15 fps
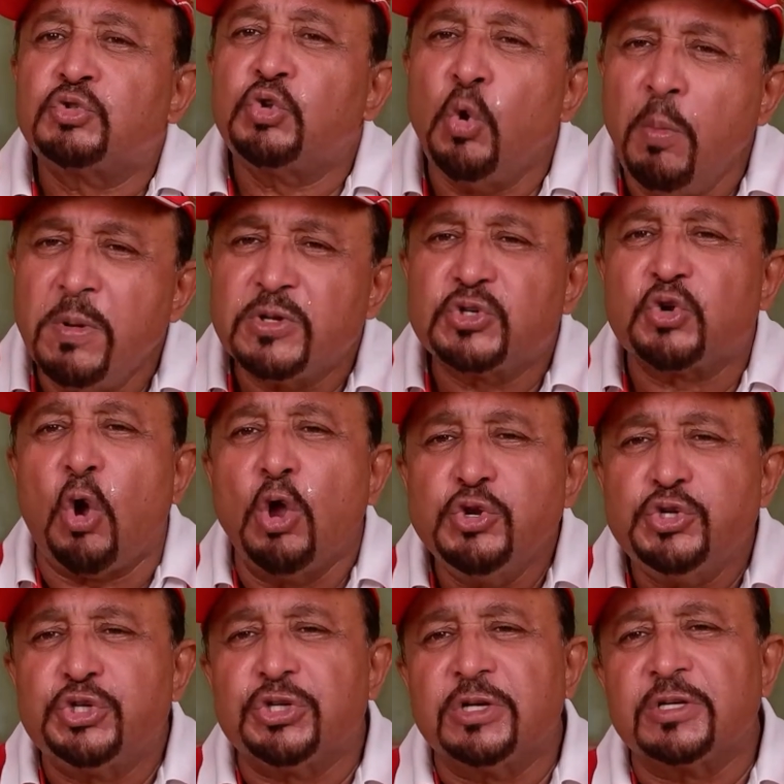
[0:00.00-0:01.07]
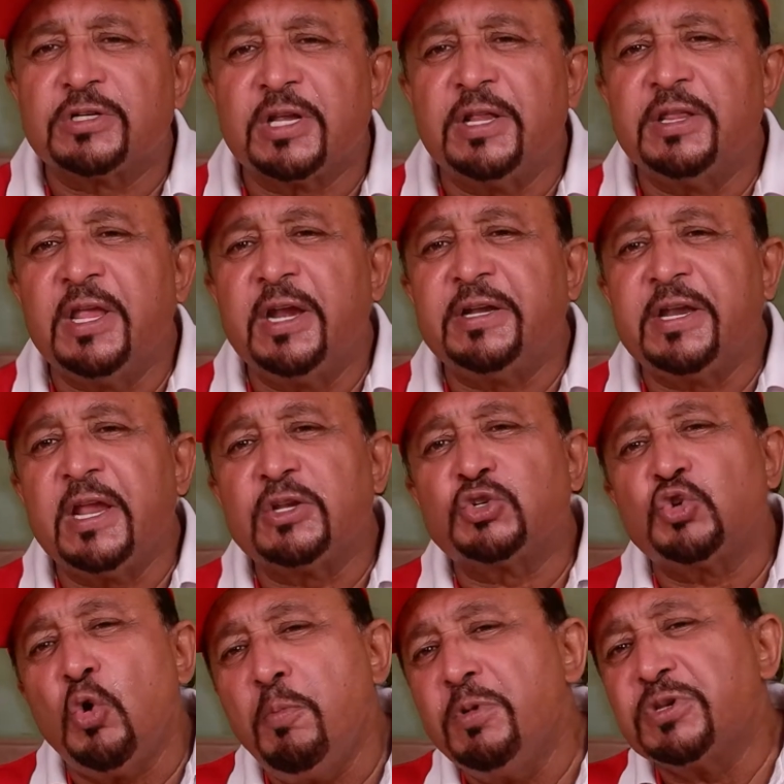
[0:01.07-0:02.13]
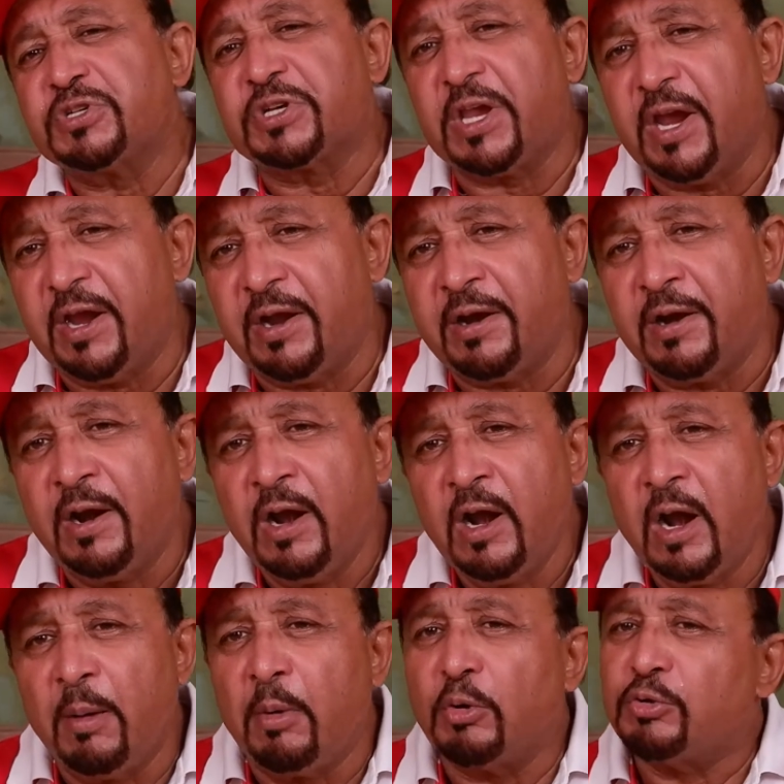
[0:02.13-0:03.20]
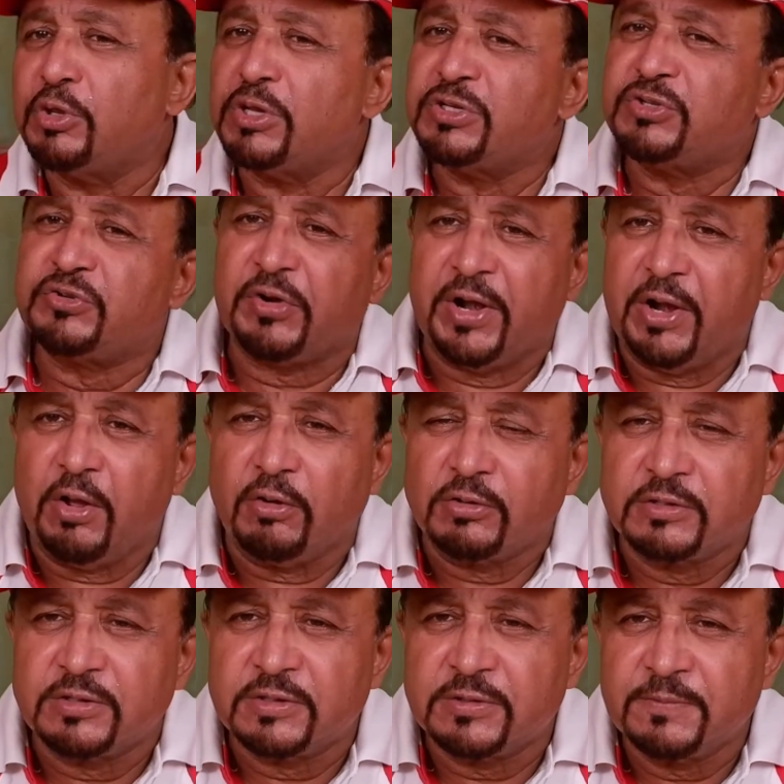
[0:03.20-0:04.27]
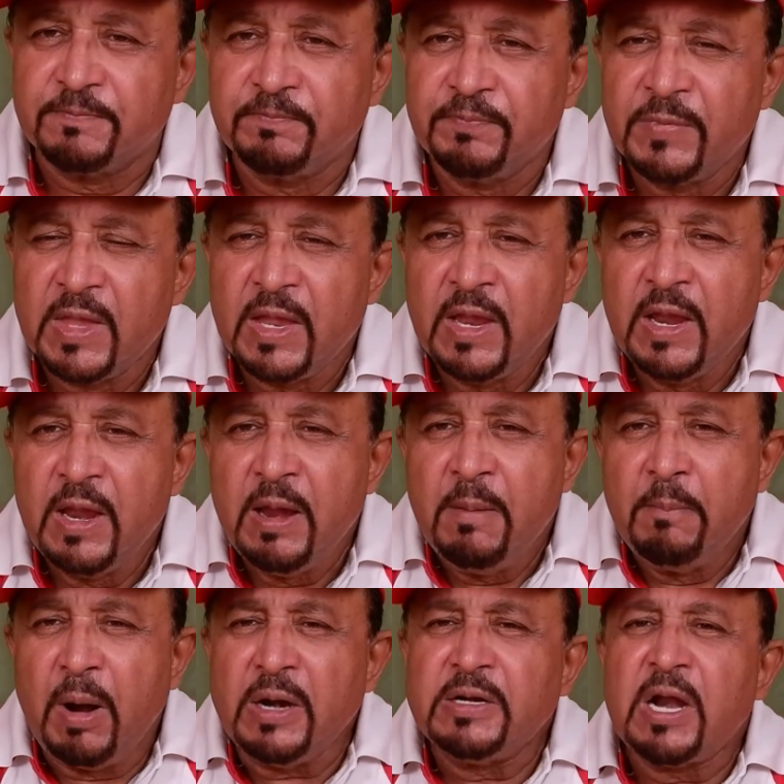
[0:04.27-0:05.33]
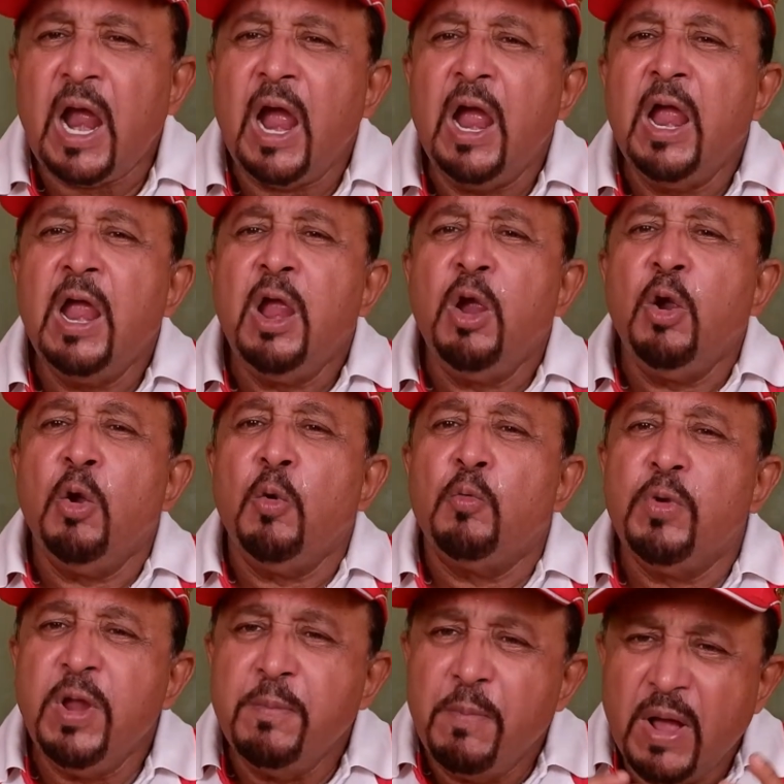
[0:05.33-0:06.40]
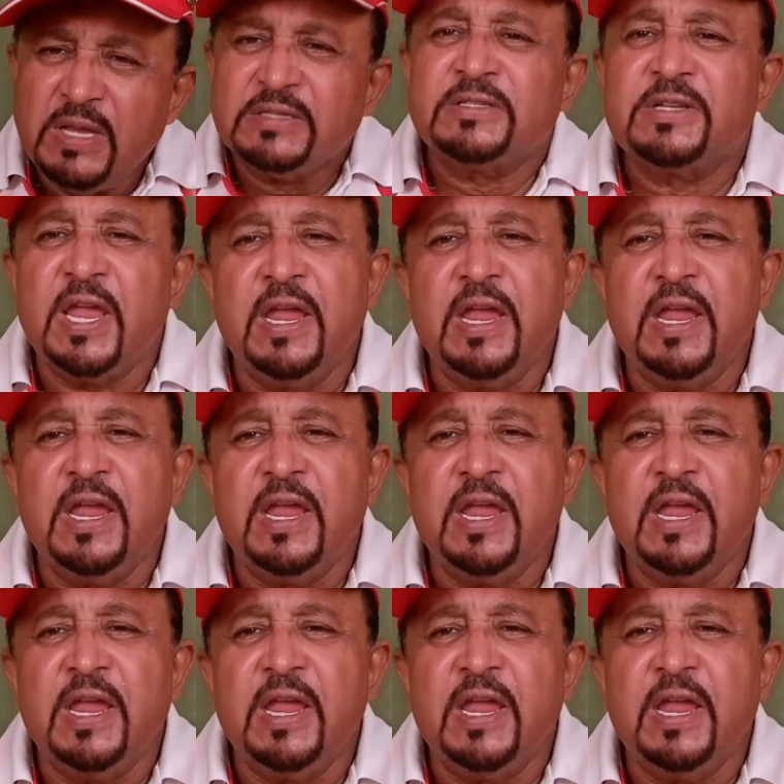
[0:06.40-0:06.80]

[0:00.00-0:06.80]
so much conscious and they take so much care about those trade-offs. But we must